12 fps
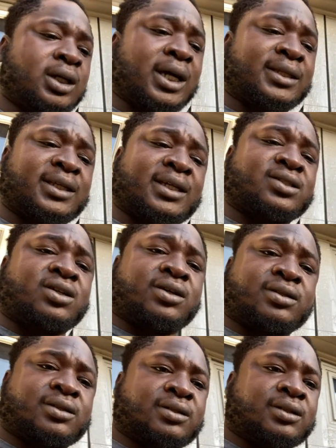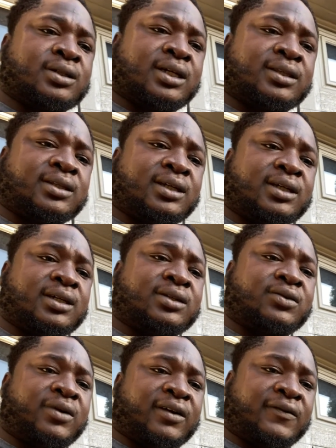exhaust, got the
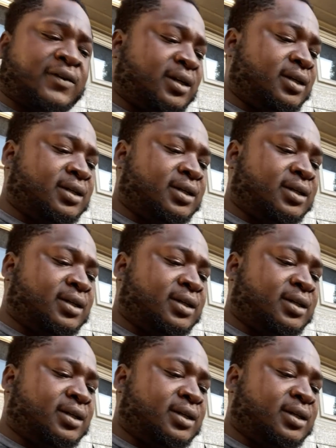direct fit